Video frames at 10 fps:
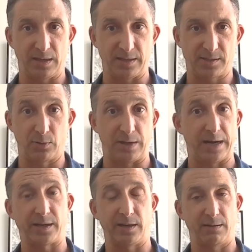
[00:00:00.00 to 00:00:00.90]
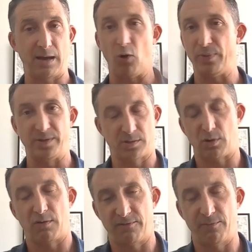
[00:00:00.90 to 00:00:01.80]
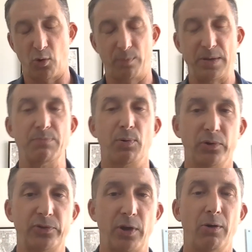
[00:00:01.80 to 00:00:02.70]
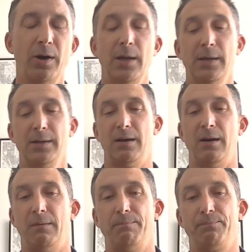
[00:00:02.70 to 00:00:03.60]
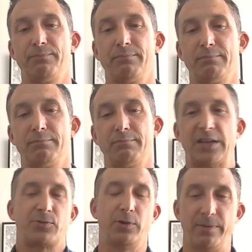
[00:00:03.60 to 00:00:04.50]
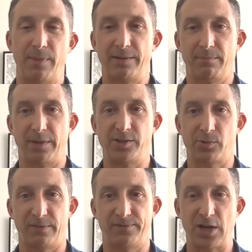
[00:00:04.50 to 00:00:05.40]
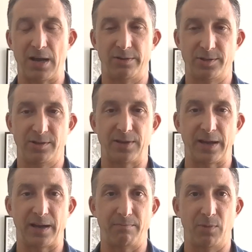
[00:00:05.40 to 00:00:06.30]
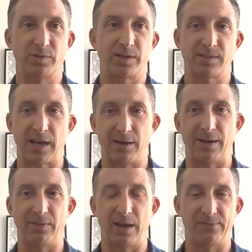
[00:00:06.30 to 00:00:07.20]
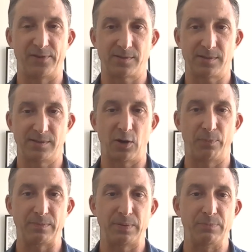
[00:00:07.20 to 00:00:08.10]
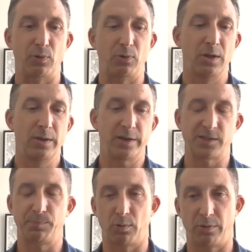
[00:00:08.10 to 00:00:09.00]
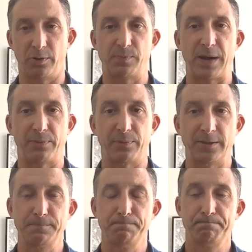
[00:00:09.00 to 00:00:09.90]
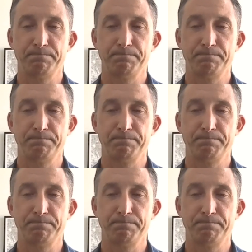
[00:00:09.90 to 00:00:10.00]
to this so that I can help and serve more people. So that's really my sort of challenge, and the thing I'm most excited about in life is helping people explore those pathways.